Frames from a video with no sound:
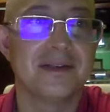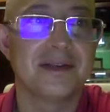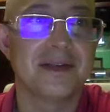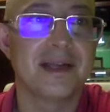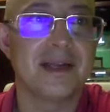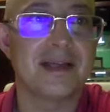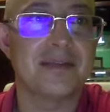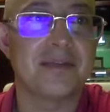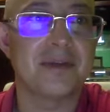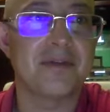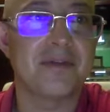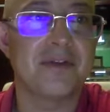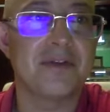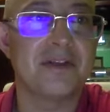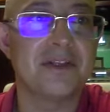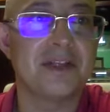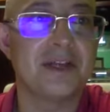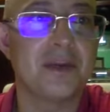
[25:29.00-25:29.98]
As my
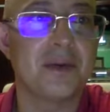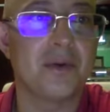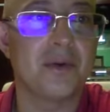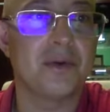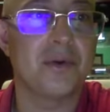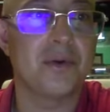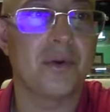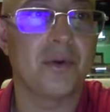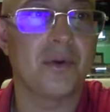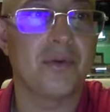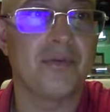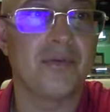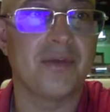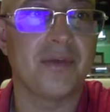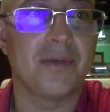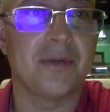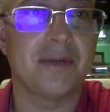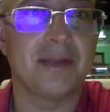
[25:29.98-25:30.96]
friends say, you're all
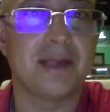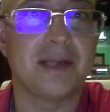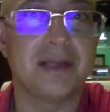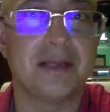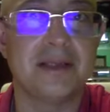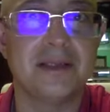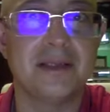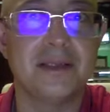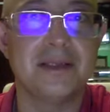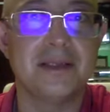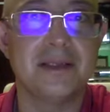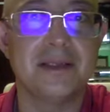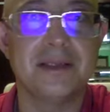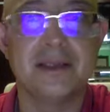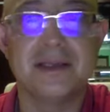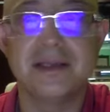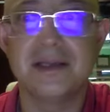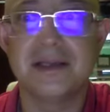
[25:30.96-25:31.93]
family talented,
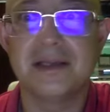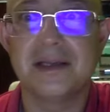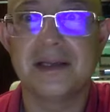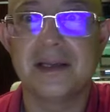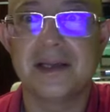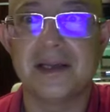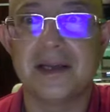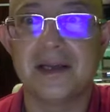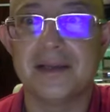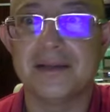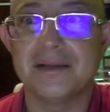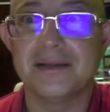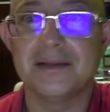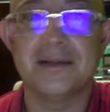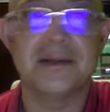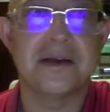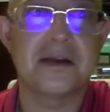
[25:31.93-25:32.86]
and